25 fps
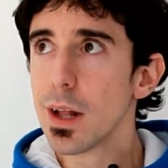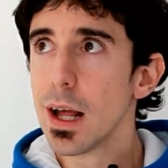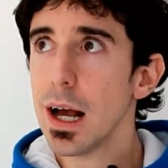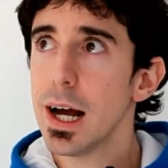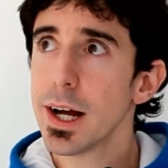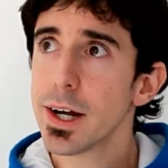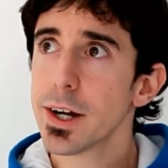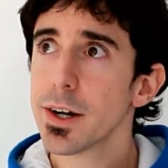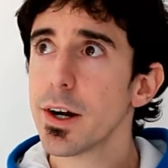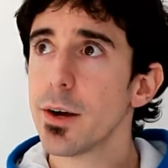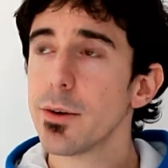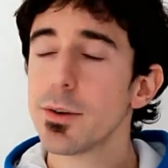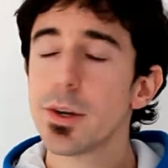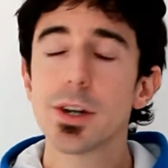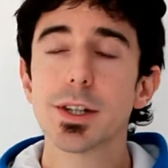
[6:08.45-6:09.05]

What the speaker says: I don't know,